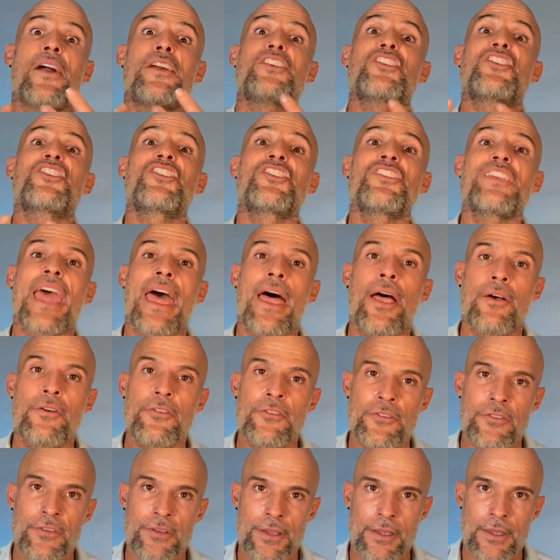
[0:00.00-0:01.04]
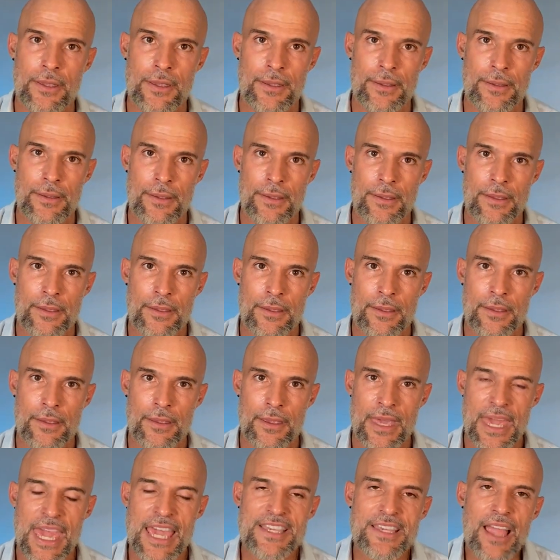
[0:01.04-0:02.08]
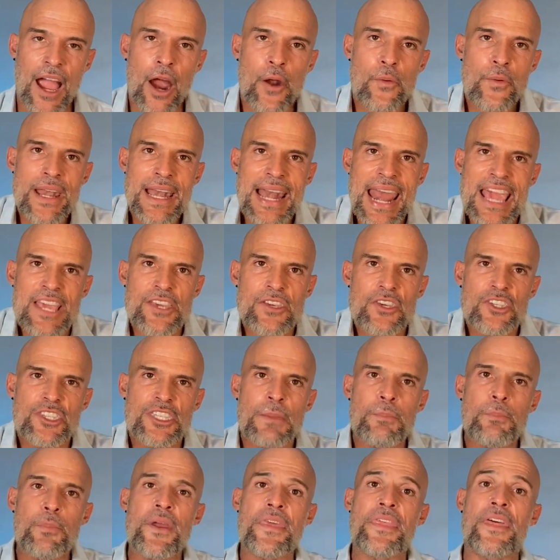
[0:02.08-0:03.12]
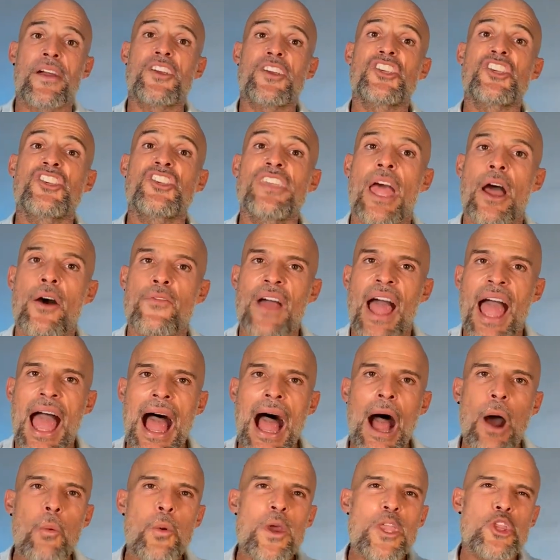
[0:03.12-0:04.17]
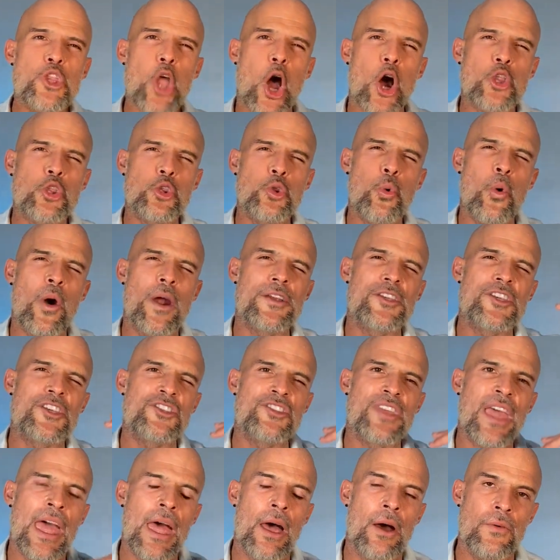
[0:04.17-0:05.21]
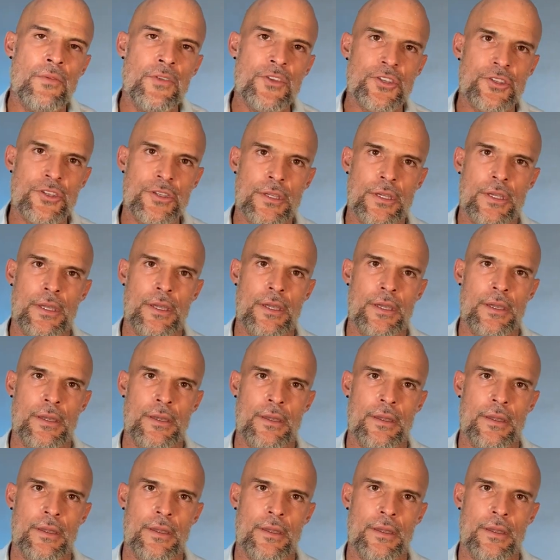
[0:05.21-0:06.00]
with ourselves. It's our relationship with ourselves, how we talk to ourselves,